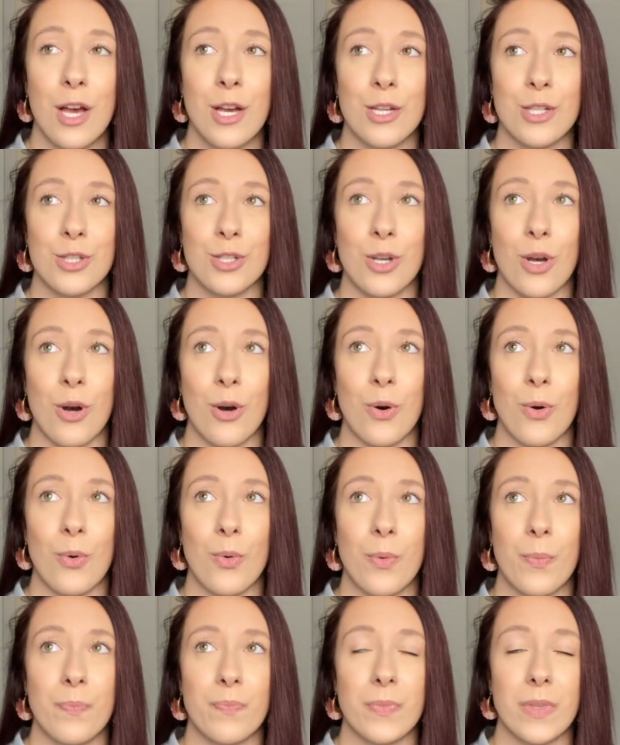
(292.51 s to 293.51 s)

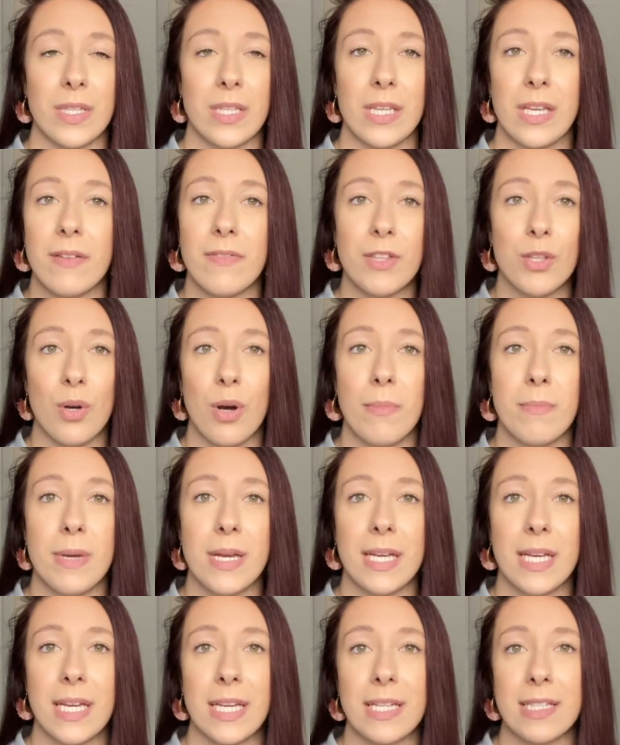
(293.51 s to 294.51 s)
So even though I'm
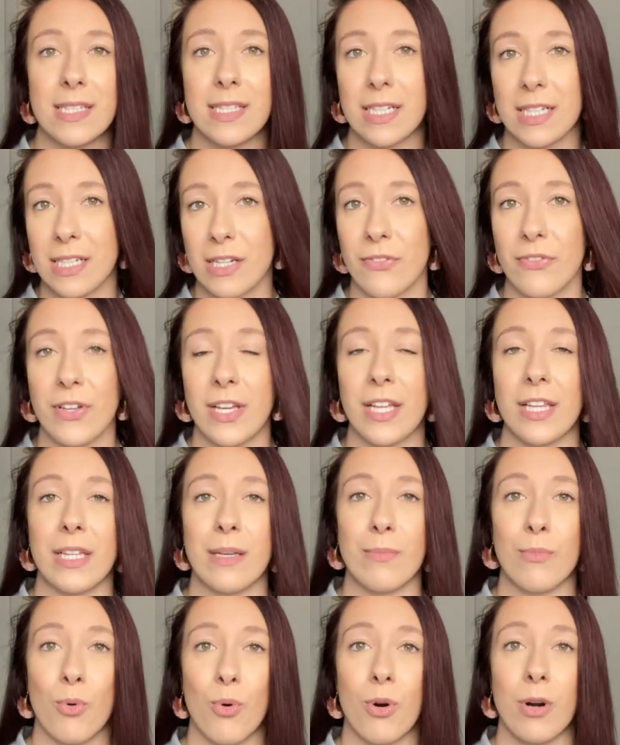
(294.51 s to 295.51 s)
making significantly
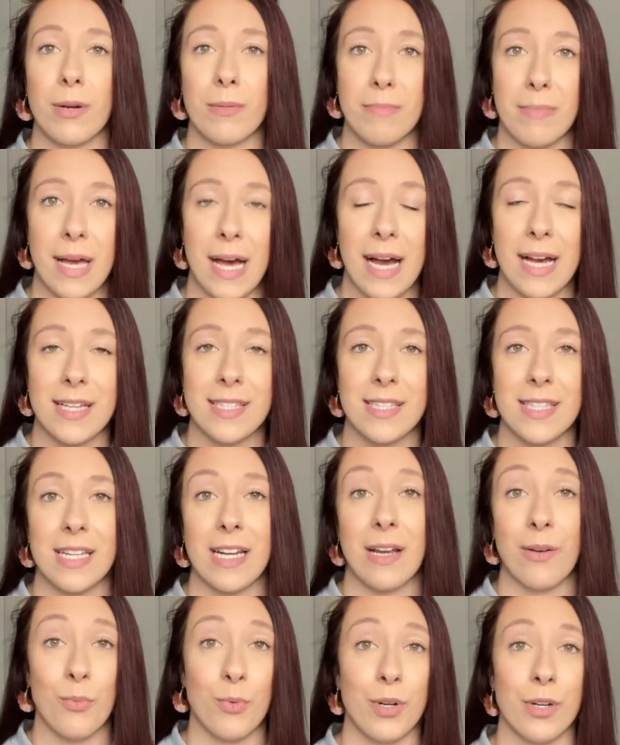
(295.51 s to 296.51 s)
more in Mass than
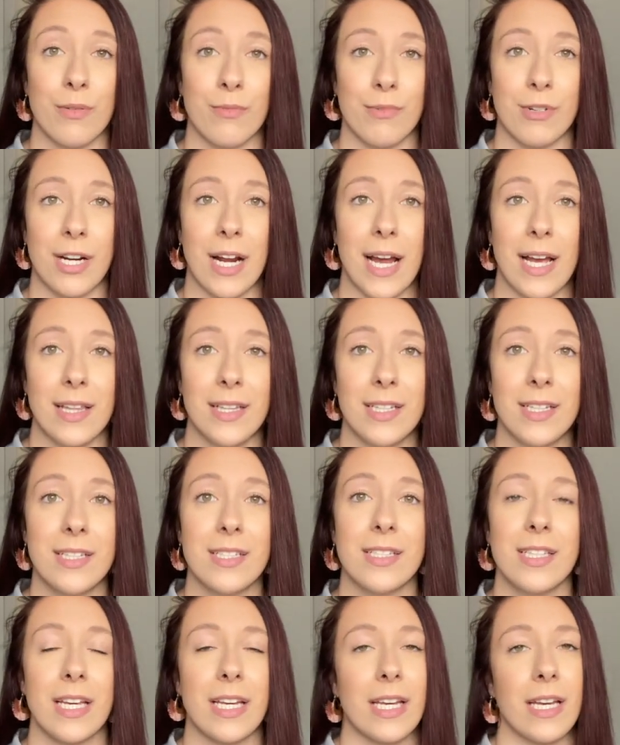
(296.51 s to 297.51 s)
I would in Rhode
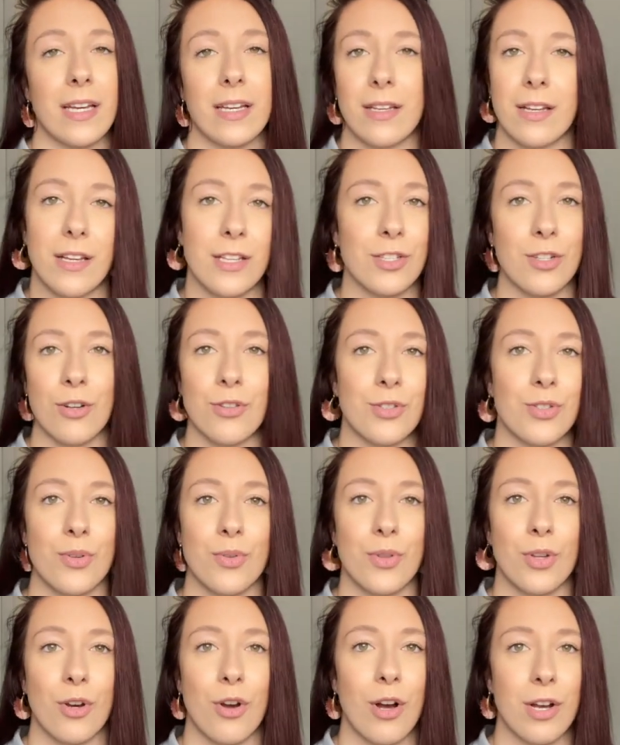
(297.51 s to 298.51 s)
Island, like it's also
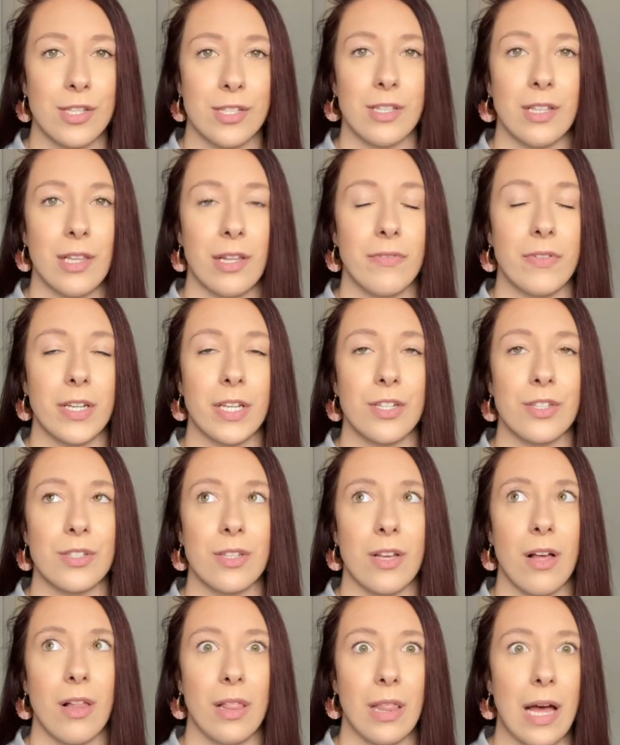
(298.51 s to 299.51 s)
the cost of living is
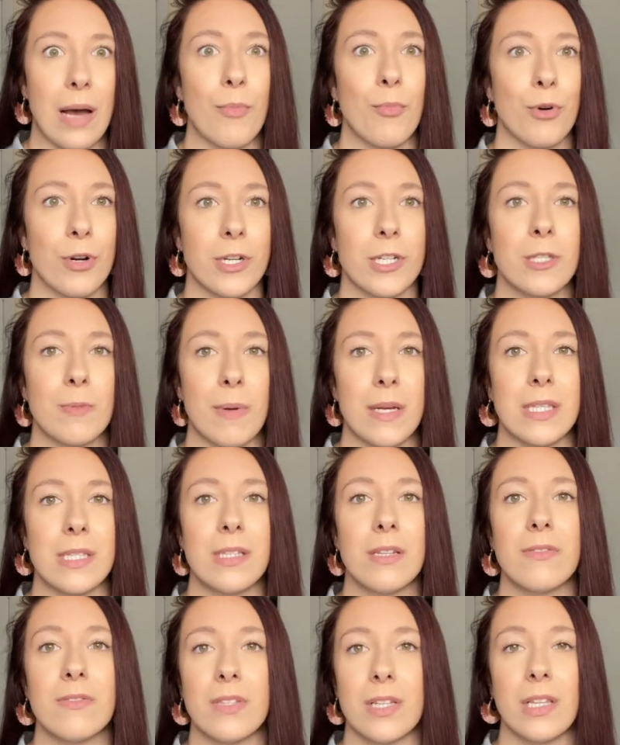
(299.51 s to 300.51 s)
a lot more
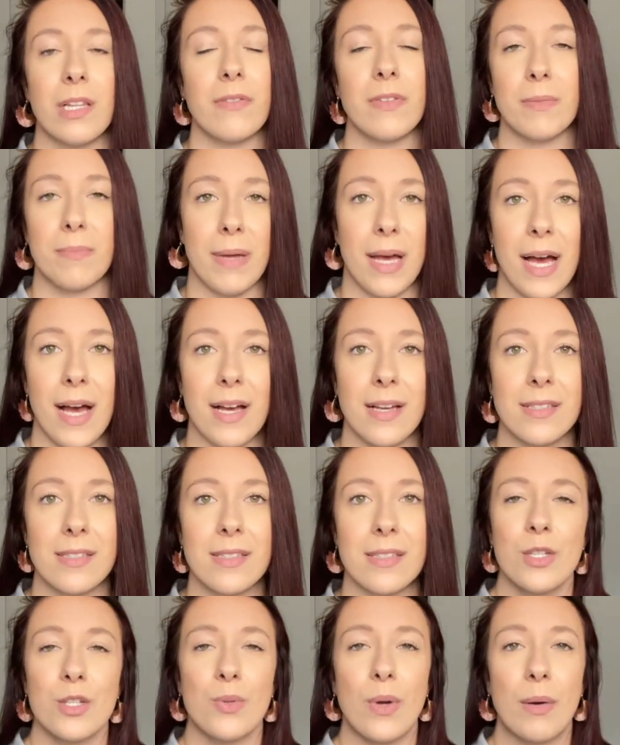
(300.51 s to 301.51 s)
expensive to live in
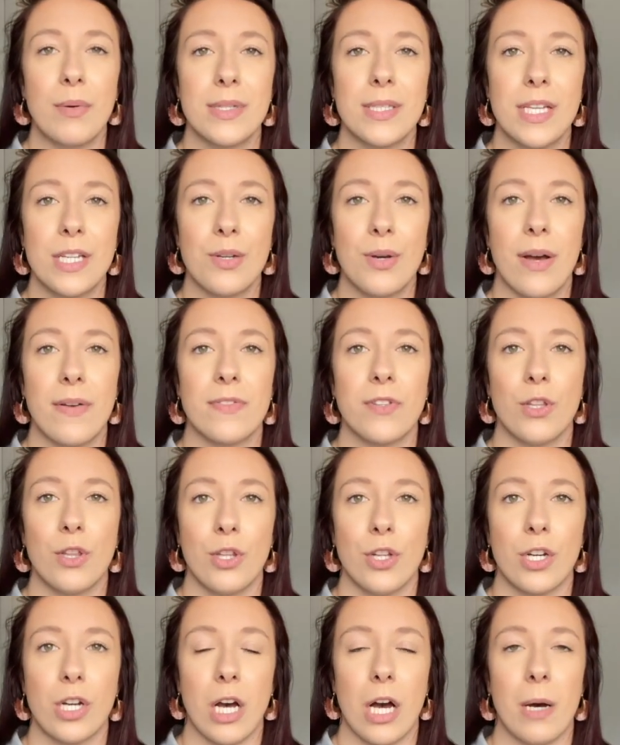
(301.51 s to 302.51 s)
Mass. So I would say you have to
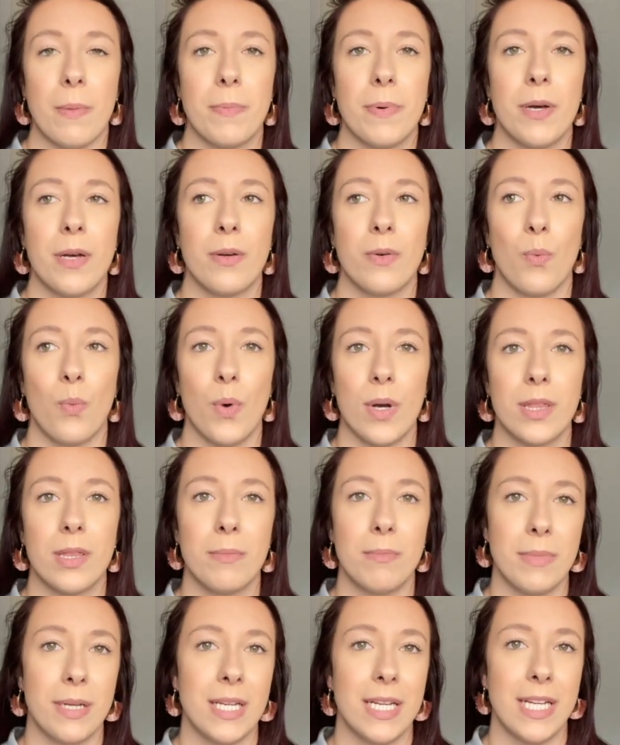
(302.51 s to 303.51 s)
look up what the
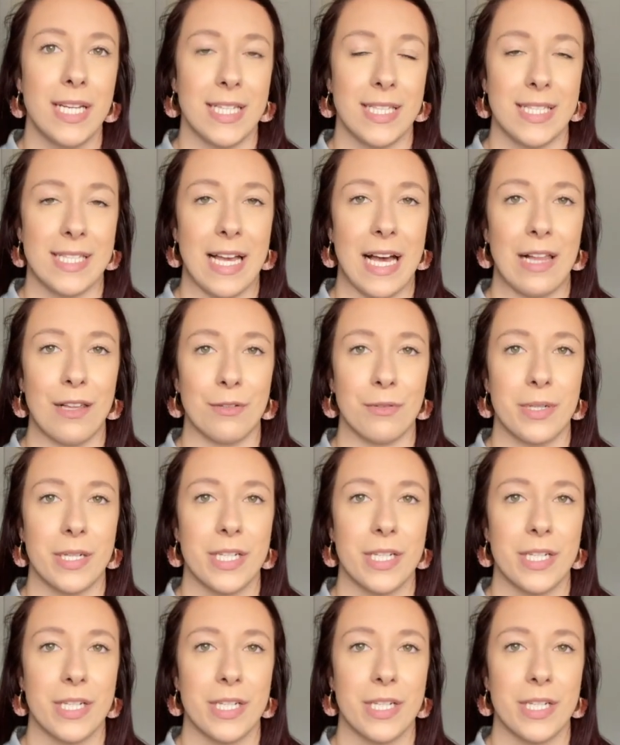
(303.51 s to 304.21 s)
median salary